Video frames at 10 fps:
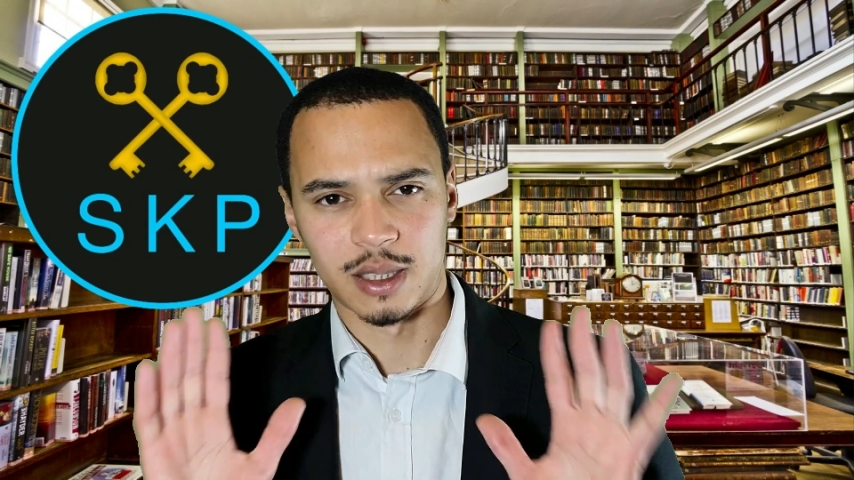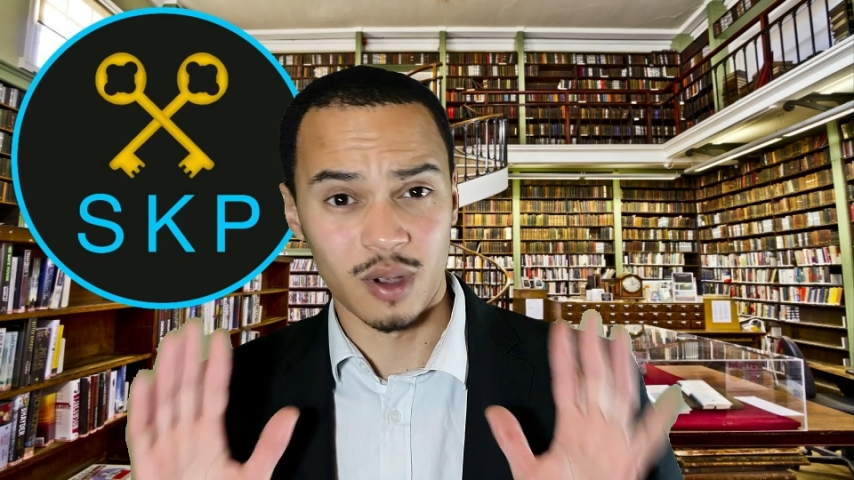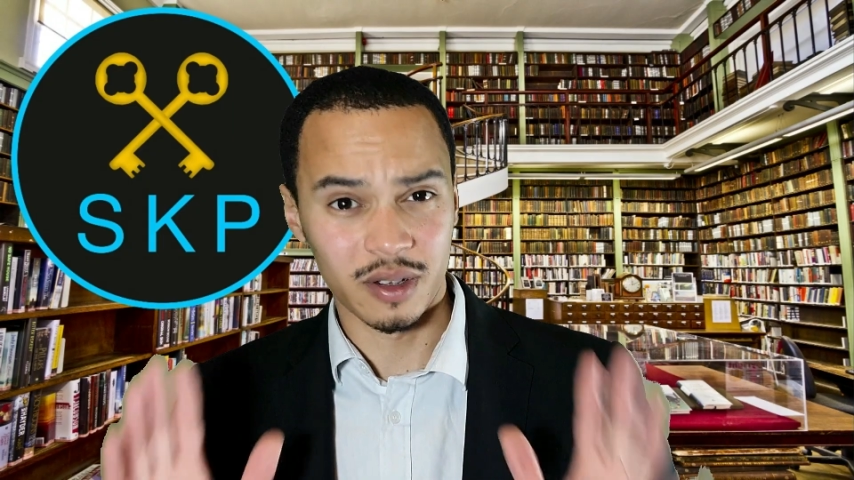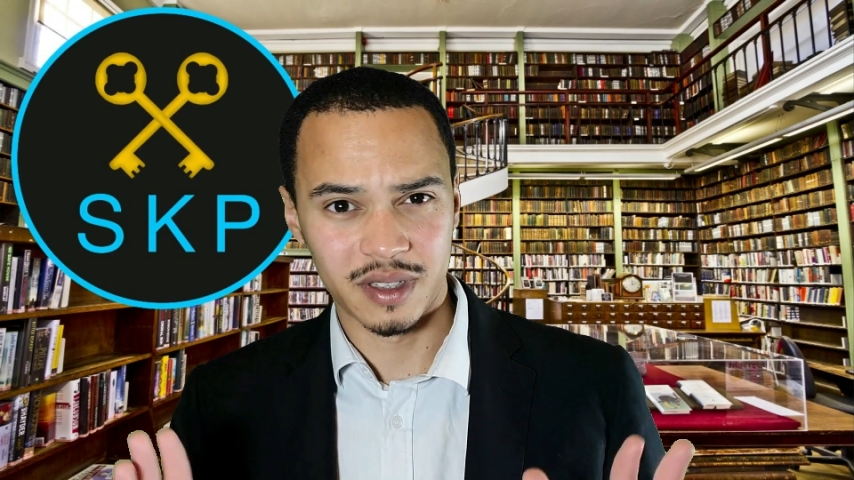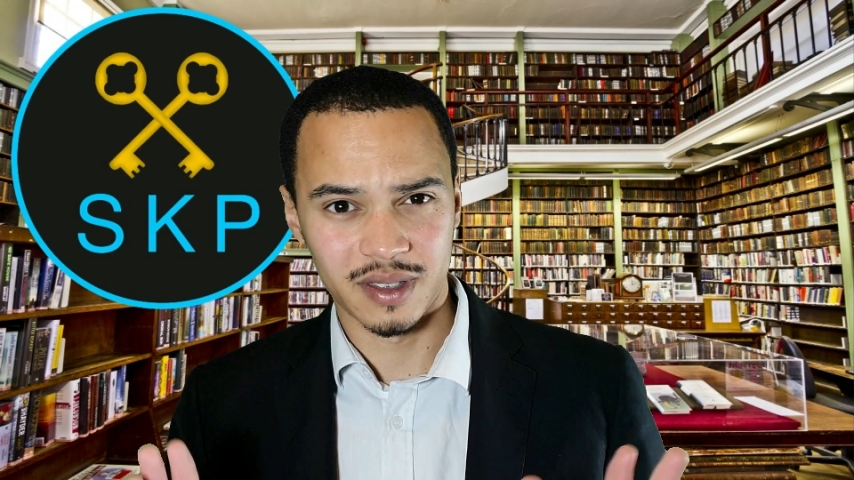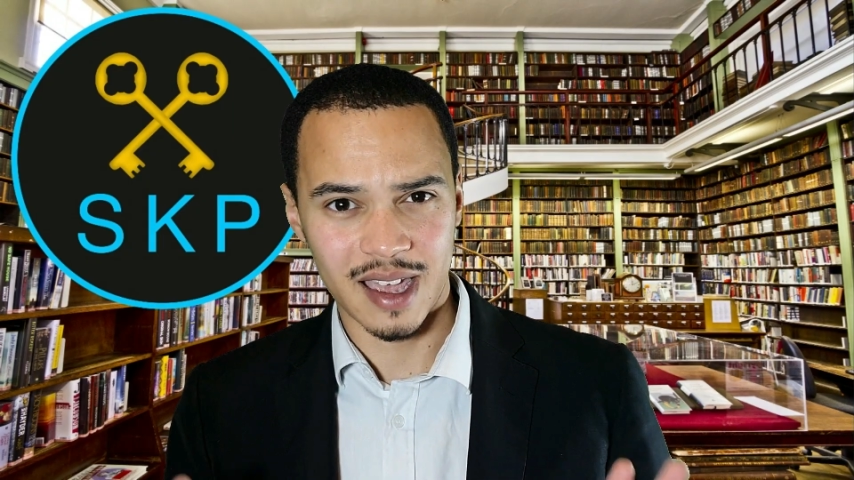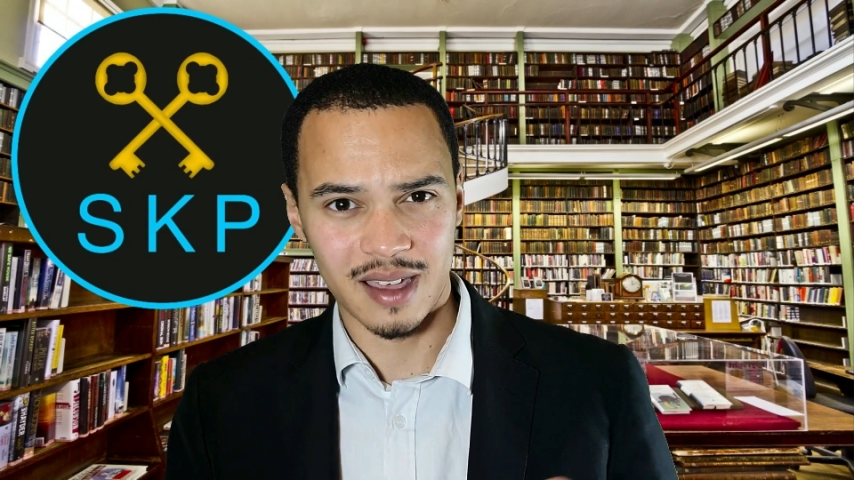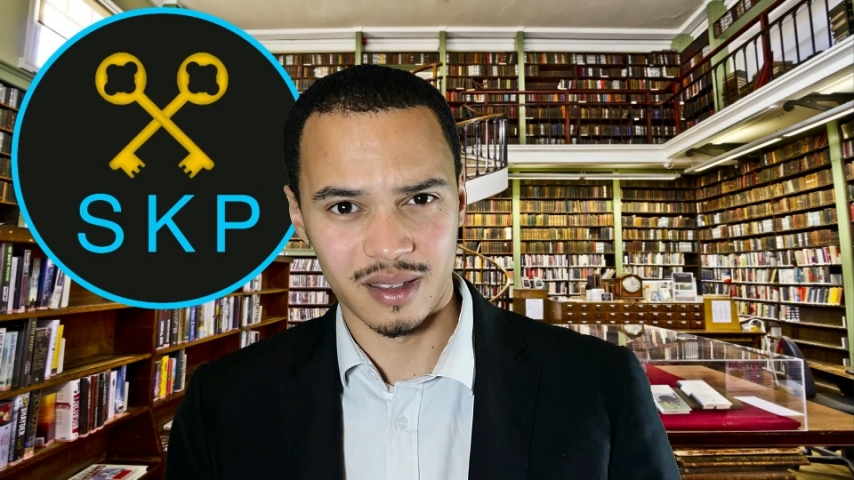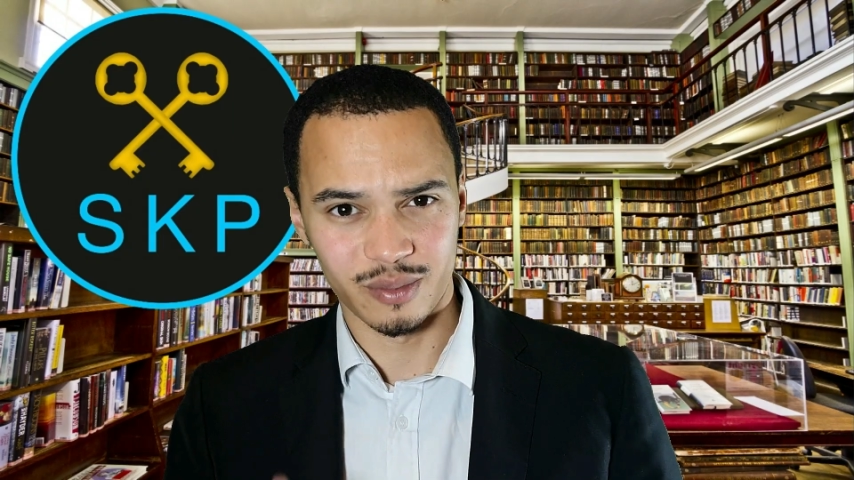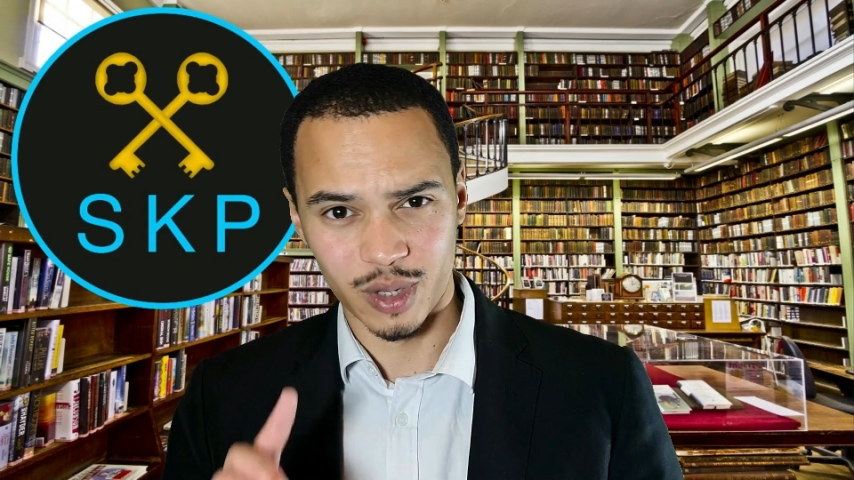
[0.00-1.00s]
And so after
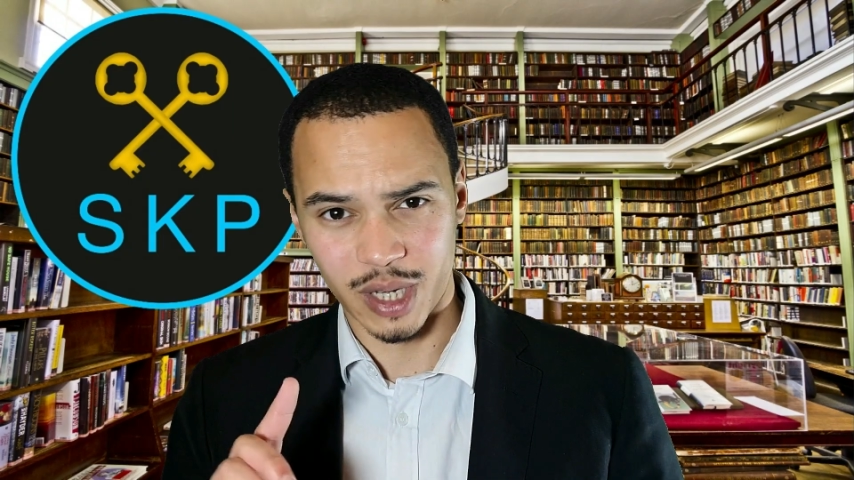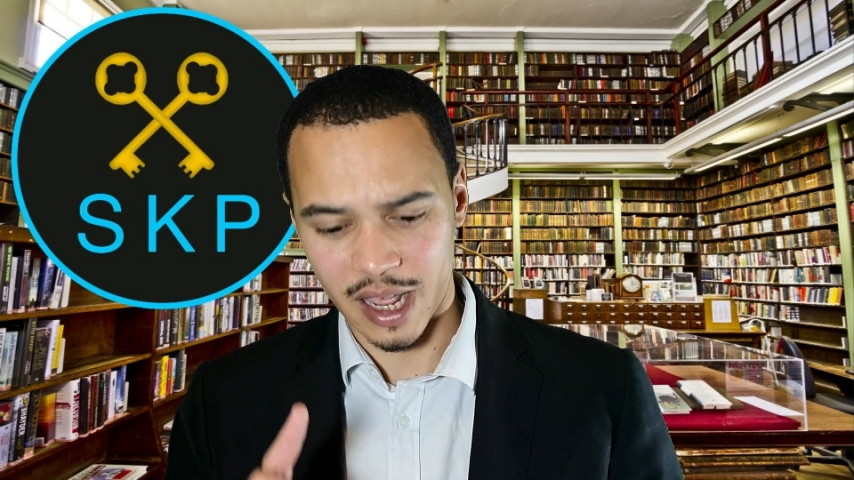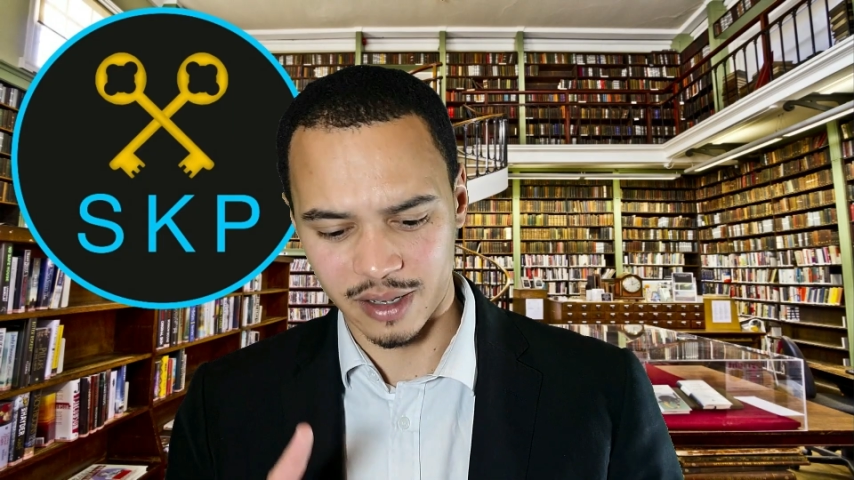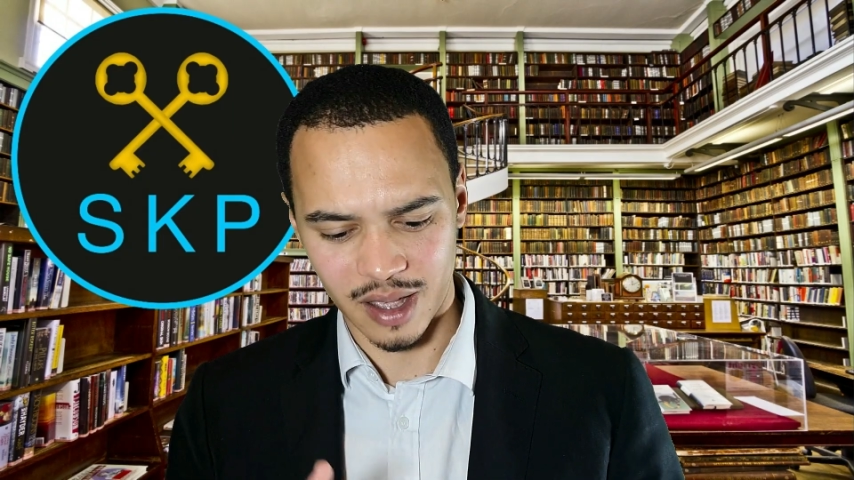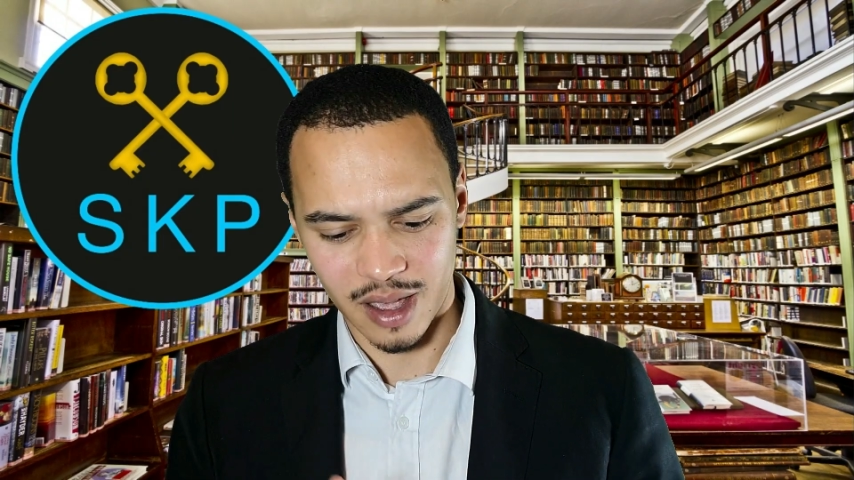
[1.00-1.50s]
that, when he had